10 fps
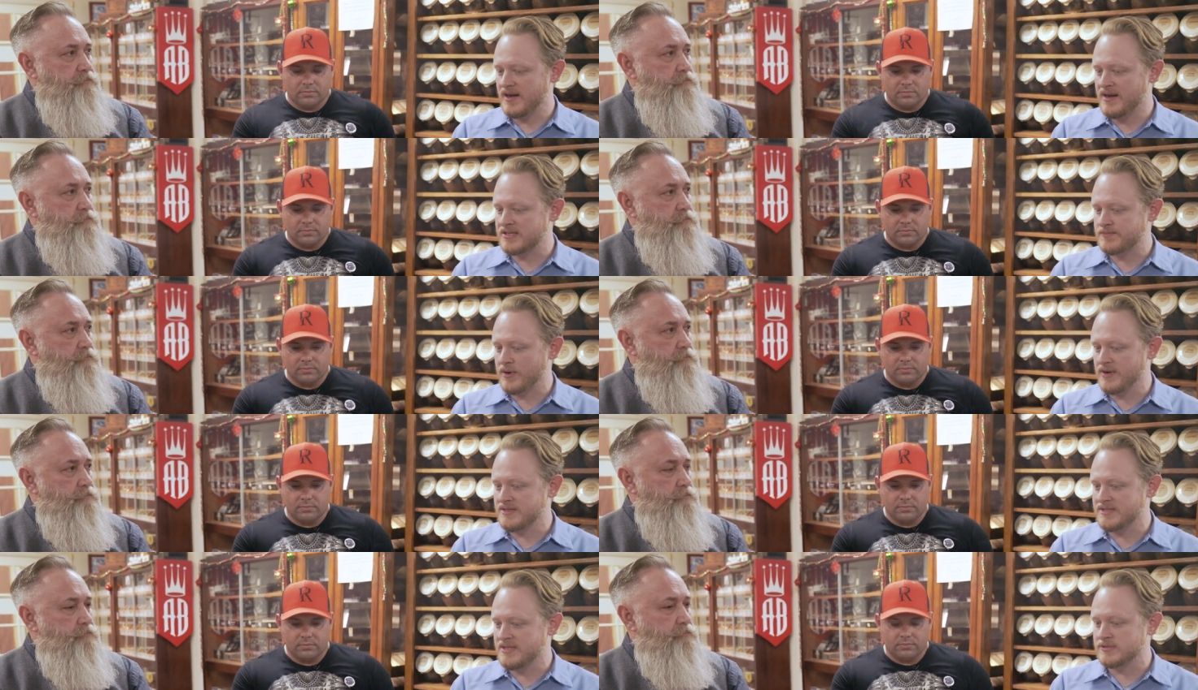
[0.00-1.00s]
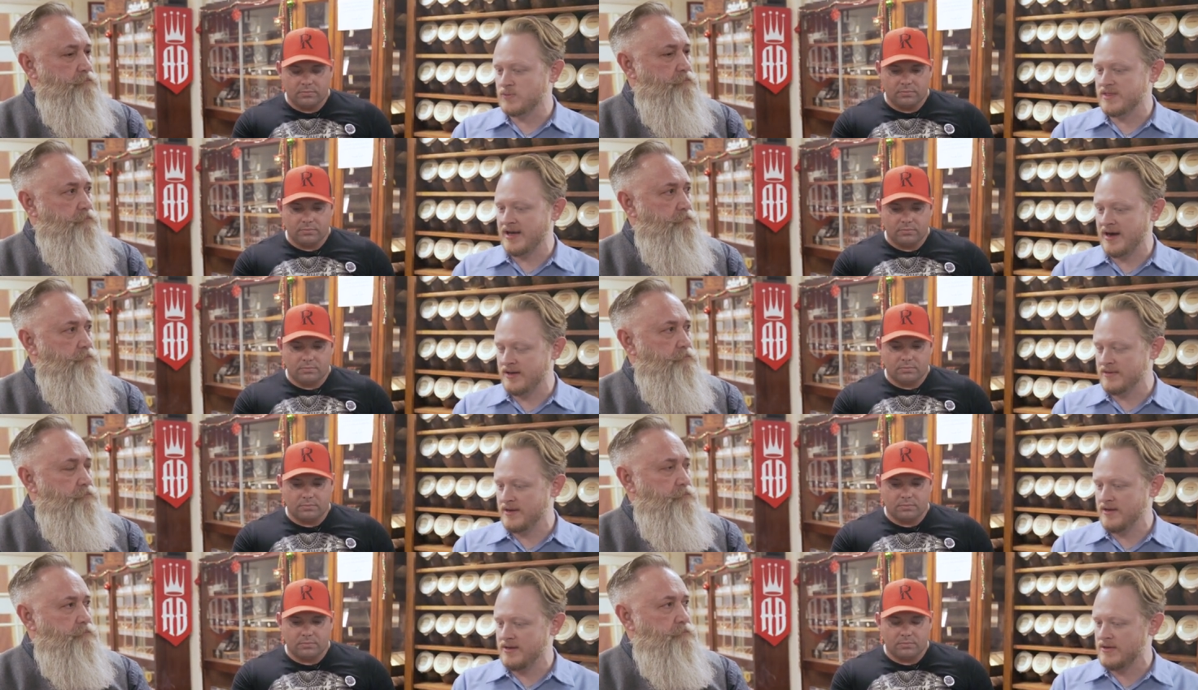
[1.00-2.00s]
Speaker 1: and experience this without
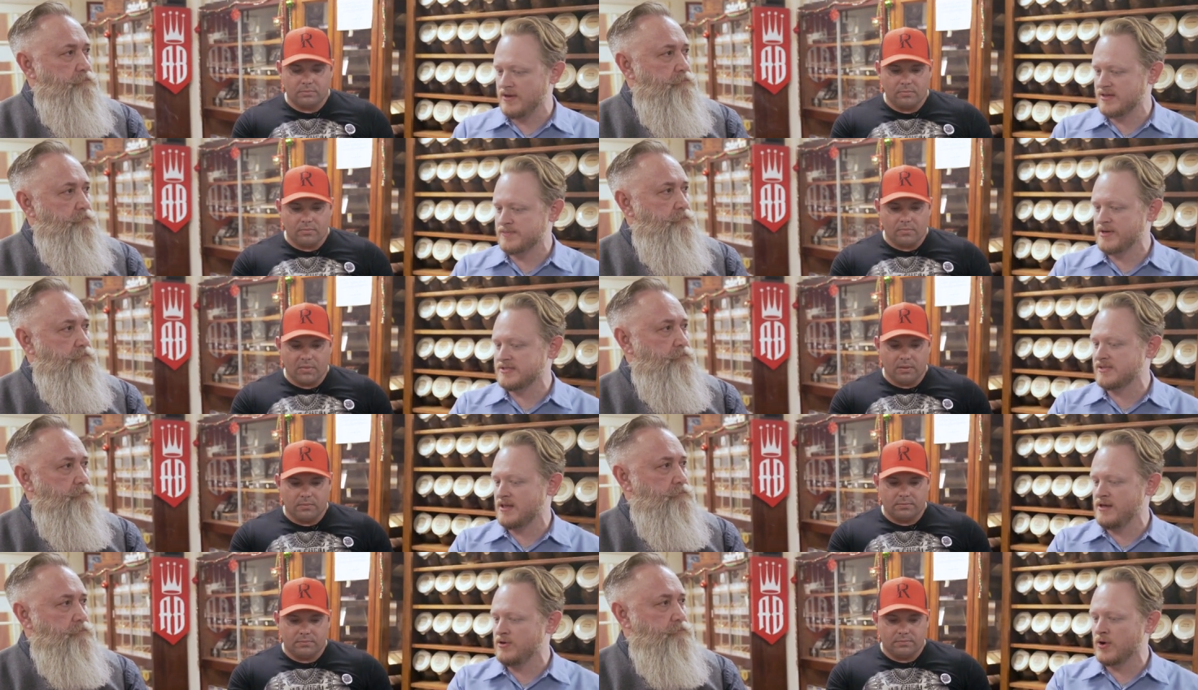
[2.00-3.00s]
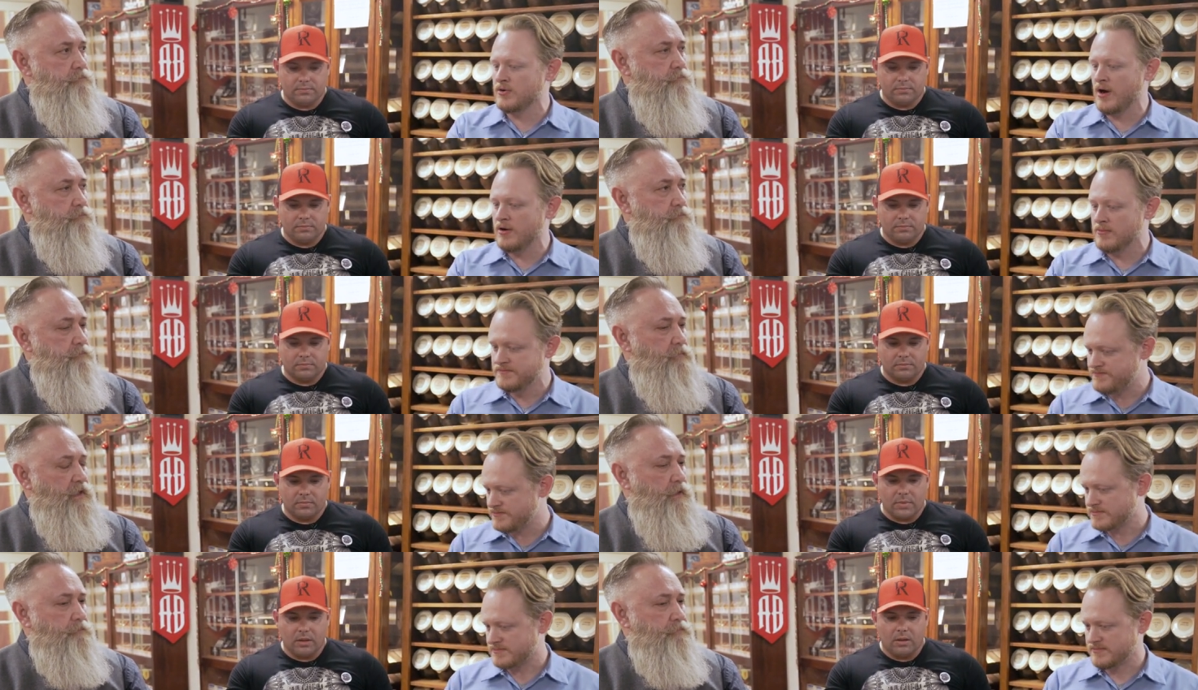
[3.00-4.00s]
you know, experience this in your own home.
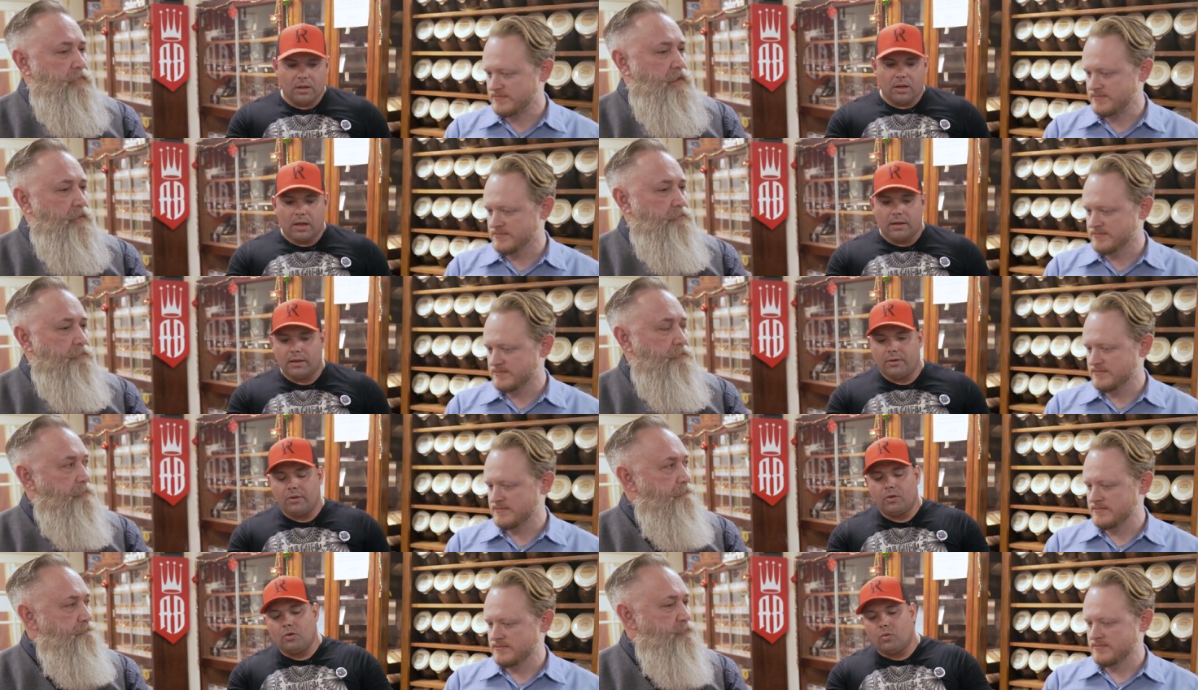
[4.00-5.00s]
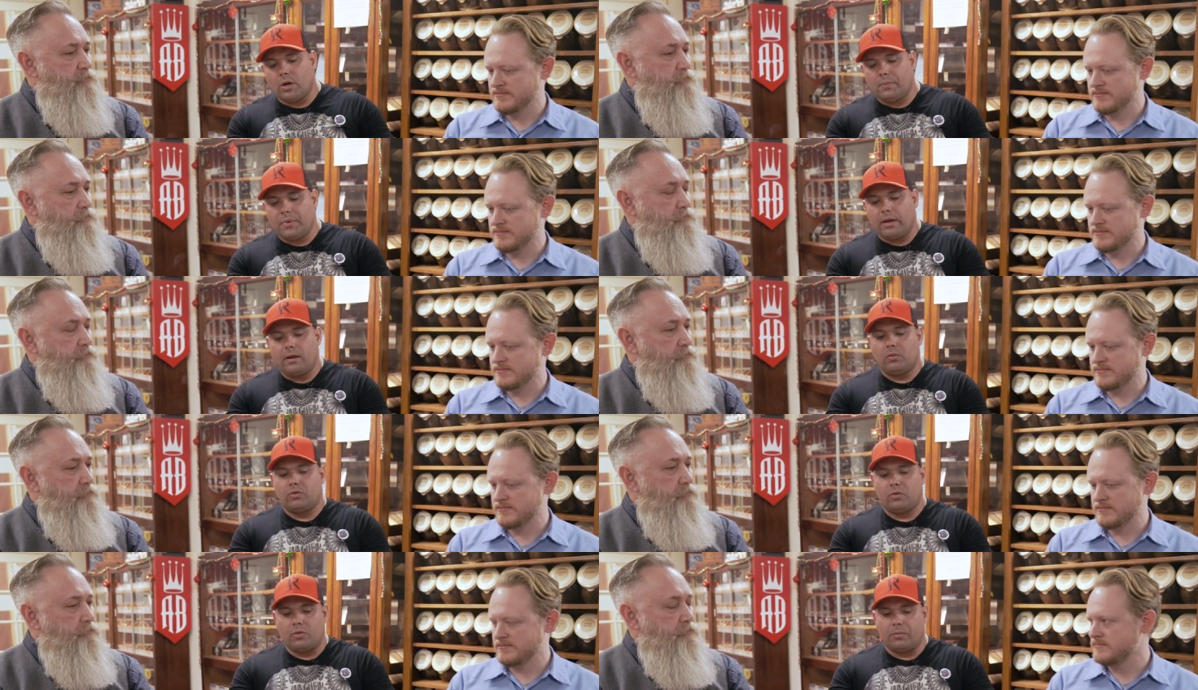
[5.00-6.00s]
Speaker 2: Yeah. And then you, you want to be able
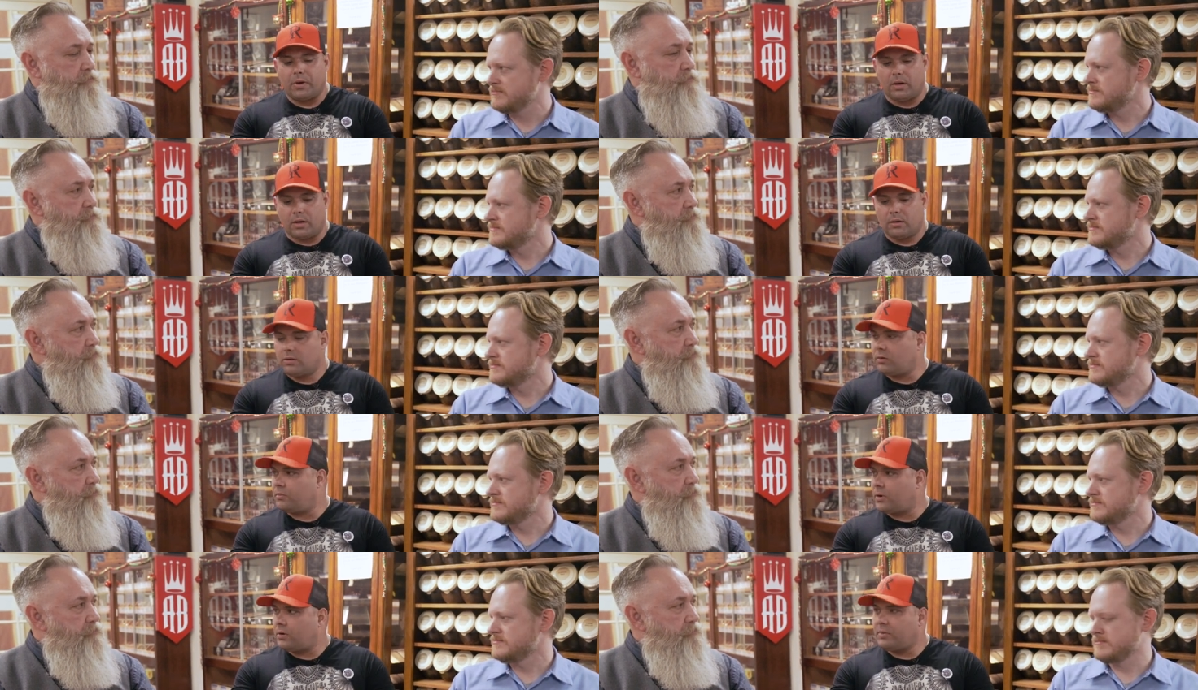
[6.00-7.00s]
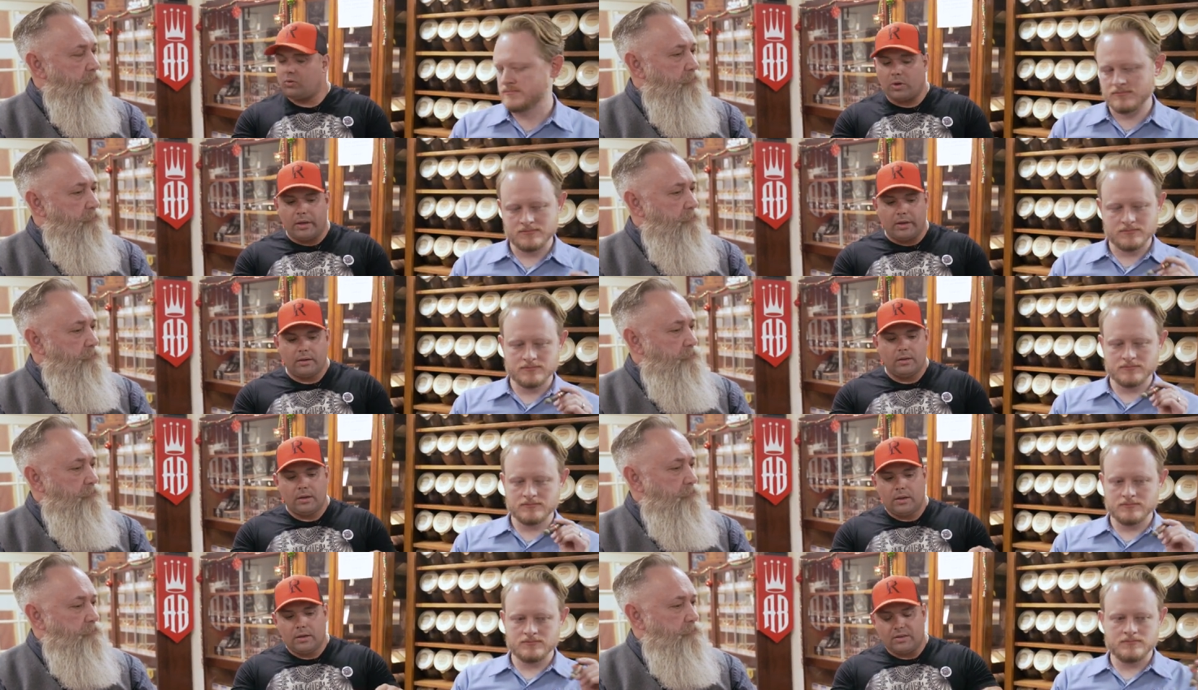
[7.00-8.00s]
to compare compare between
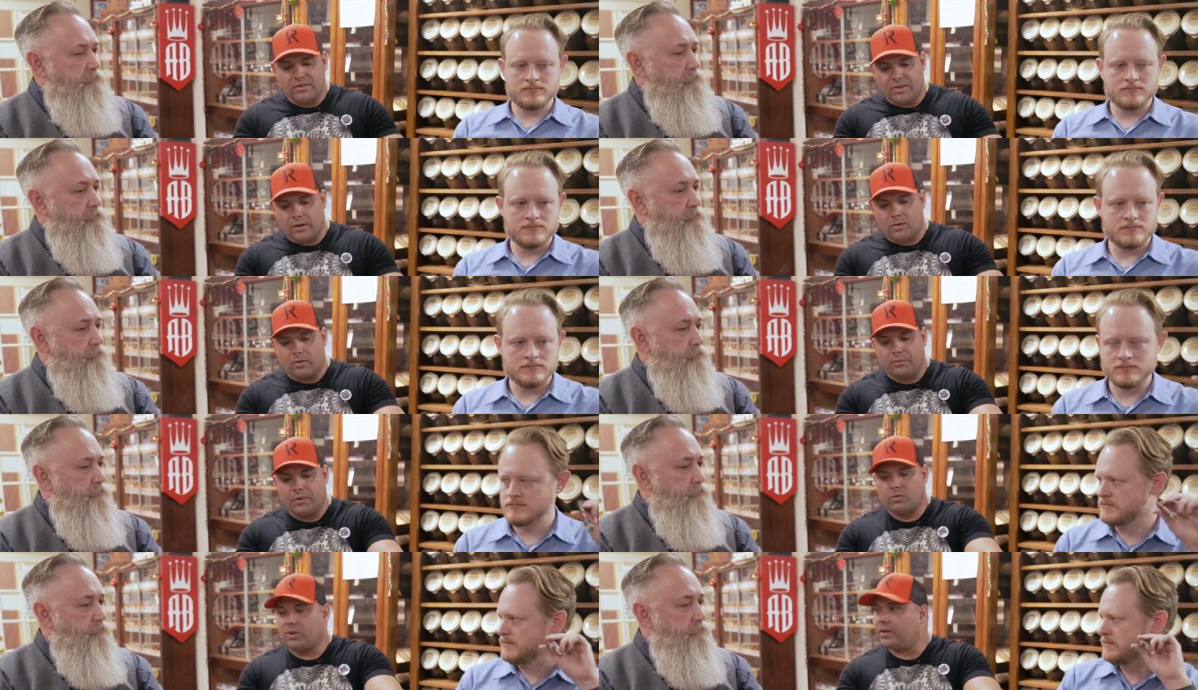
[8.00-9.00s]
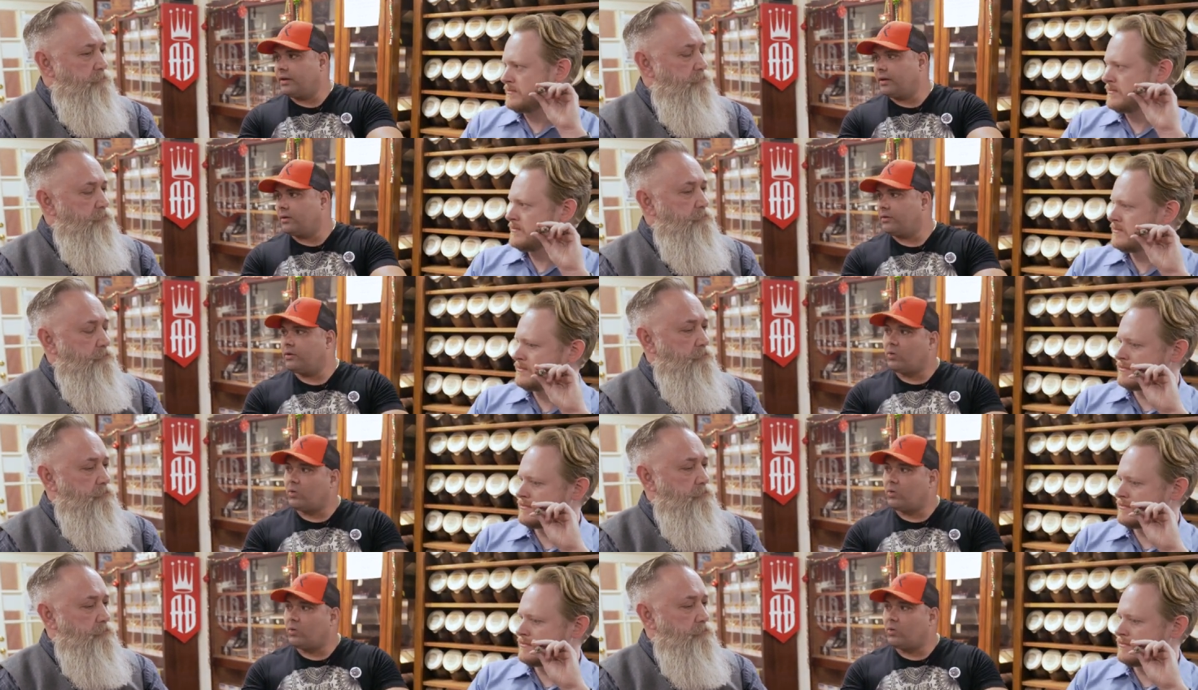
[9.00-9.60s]
the seco, the viso, and the ligero. You know mm